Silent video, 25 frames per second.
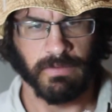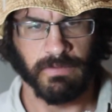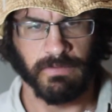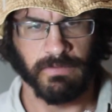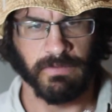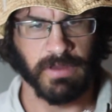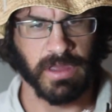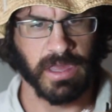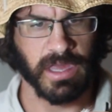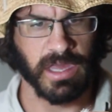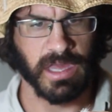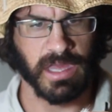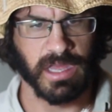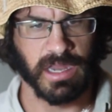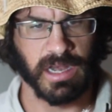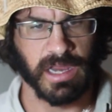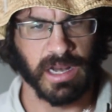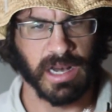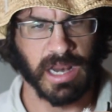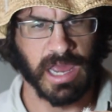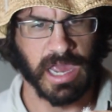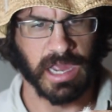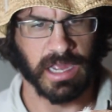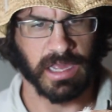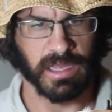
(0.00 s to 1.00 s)
Very
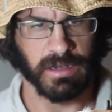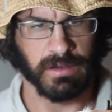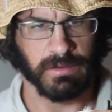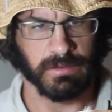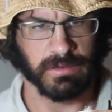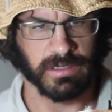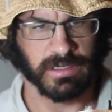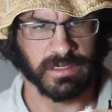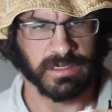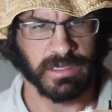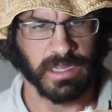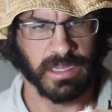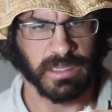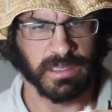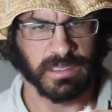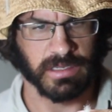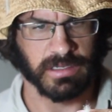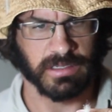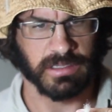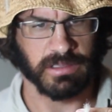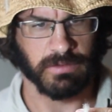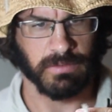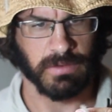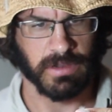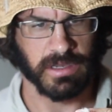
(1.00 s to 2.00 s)
lekker. You just let
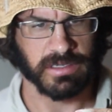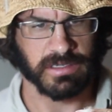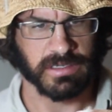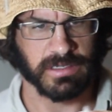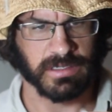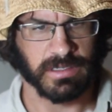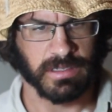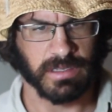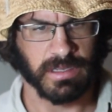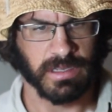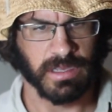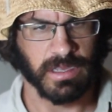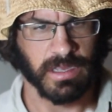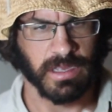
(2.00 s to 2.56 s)
this twist.